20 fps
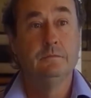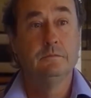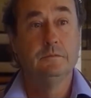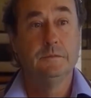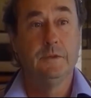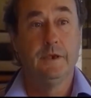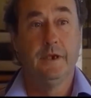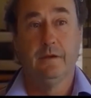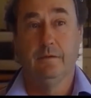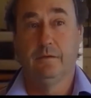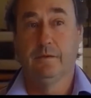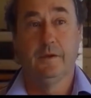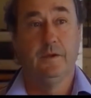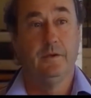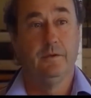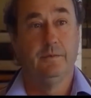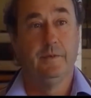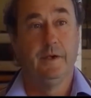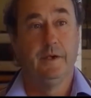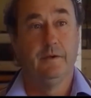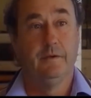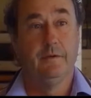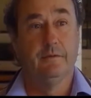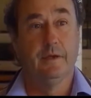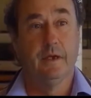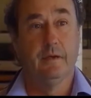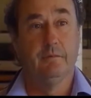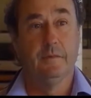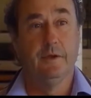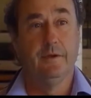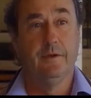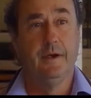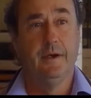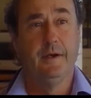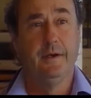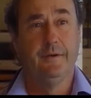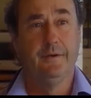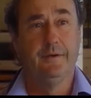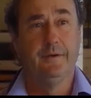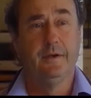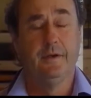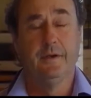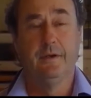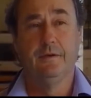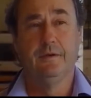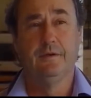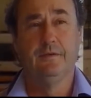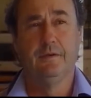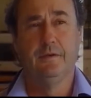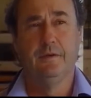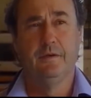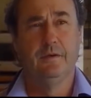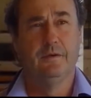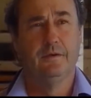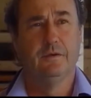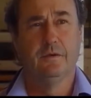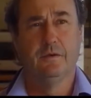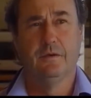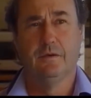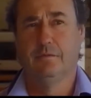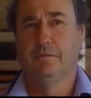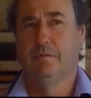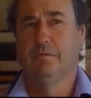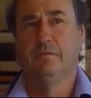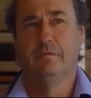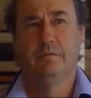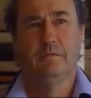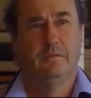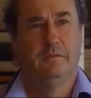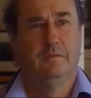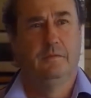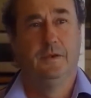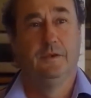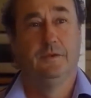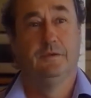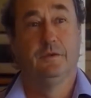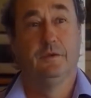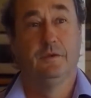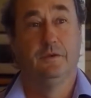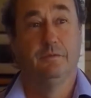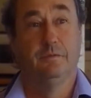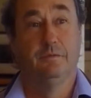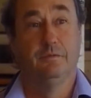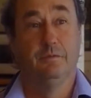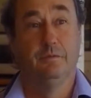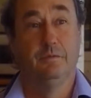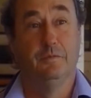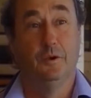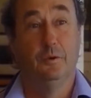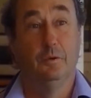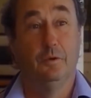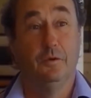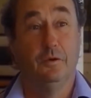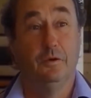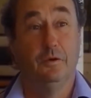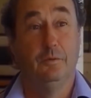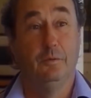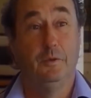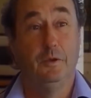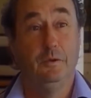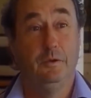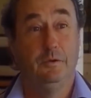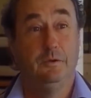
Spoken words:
you know, within a matter of a couple of days, you know, you're sort of more normal.